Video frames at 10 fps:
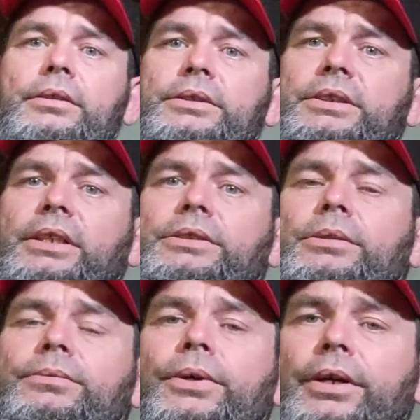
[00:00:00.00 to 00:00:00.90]
stay
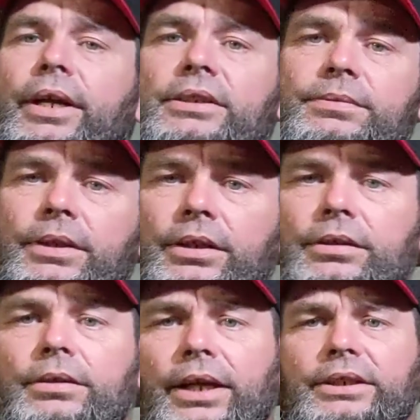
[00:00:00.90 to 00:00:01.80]
tuned for our next
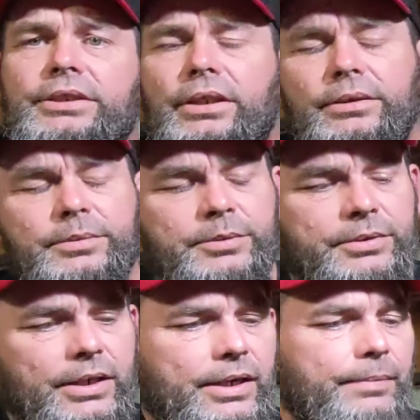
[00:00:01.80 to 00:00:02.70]
video. Like, share, and
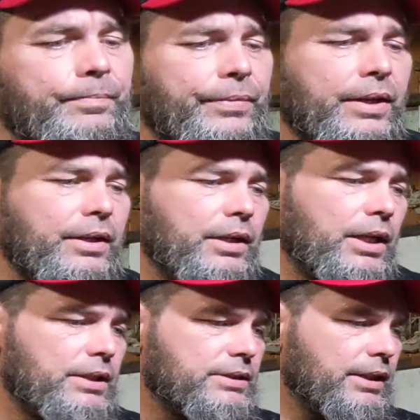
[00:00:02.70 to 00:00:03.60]
subscribe.
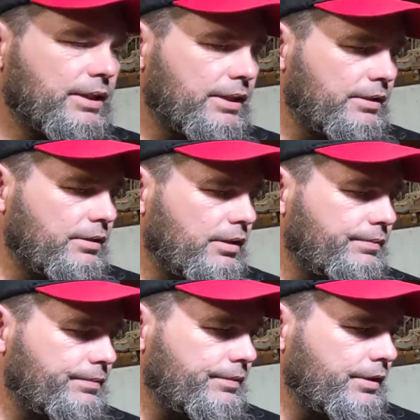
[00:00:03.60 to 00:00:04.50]
Can't say that
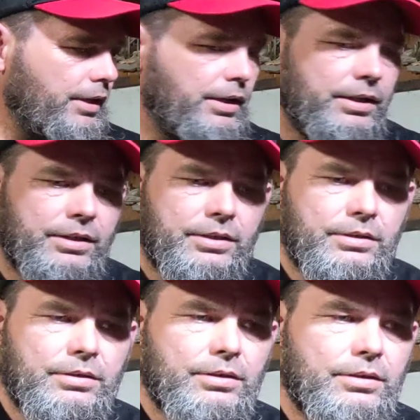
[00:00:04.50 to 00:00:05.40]
enough.
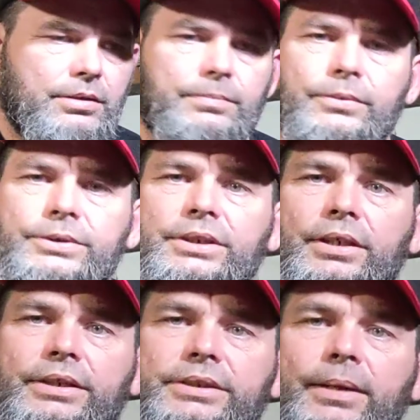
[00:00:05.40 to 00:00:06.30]
And we'll see you
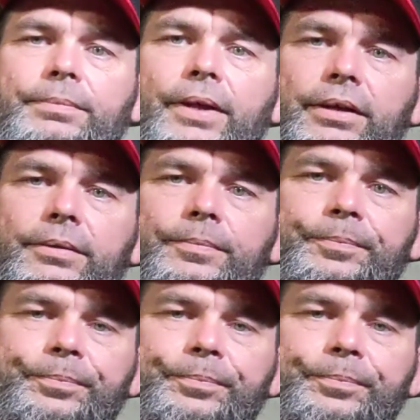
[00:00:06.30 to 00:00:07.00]
next time. Thank you.